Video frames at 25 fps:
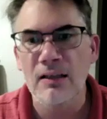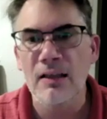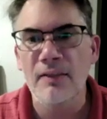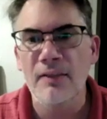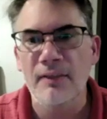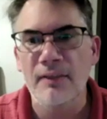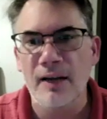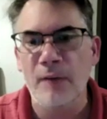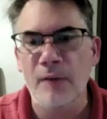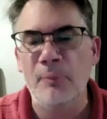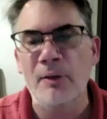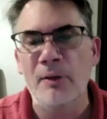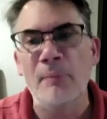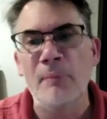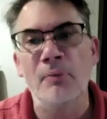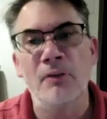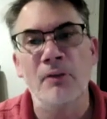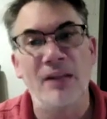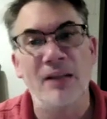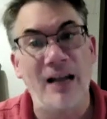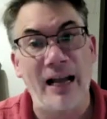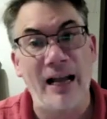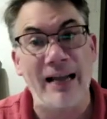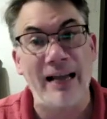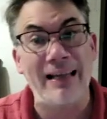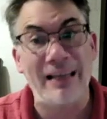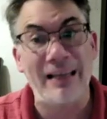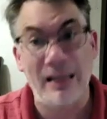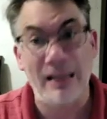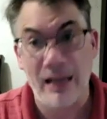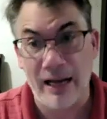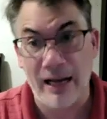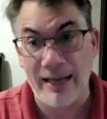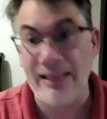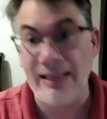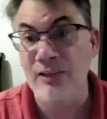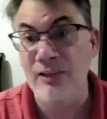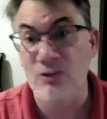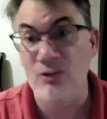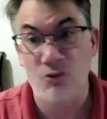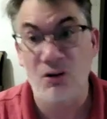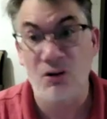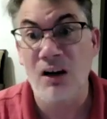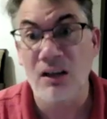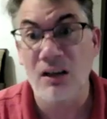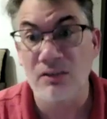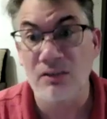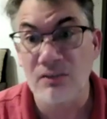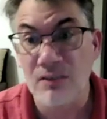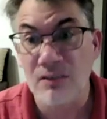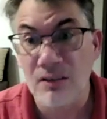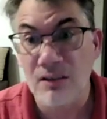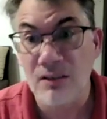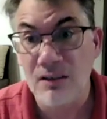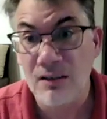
they're people that I I can trust.